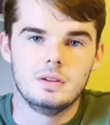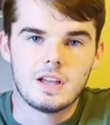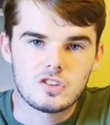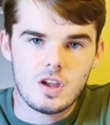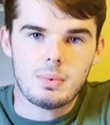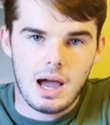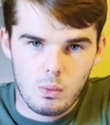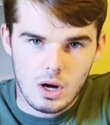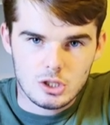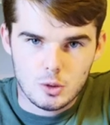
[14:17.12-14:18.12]
Next up, I
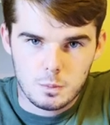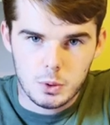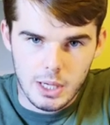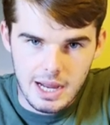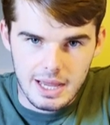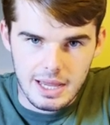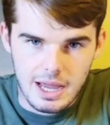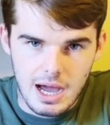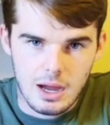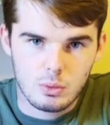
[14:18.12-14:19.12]
watched
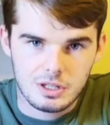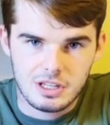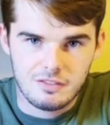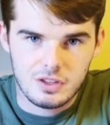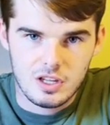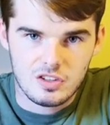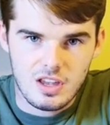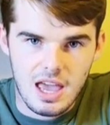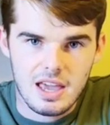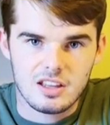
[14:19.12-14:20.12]
Prey. I would give this
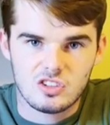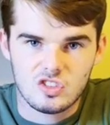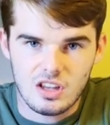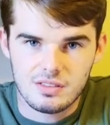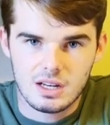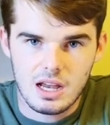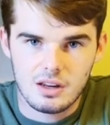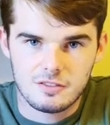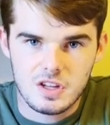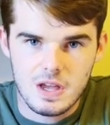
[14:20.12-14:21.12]
a 7 out
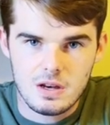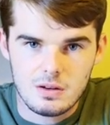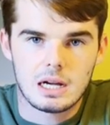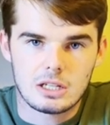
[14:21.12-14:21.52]
of 10.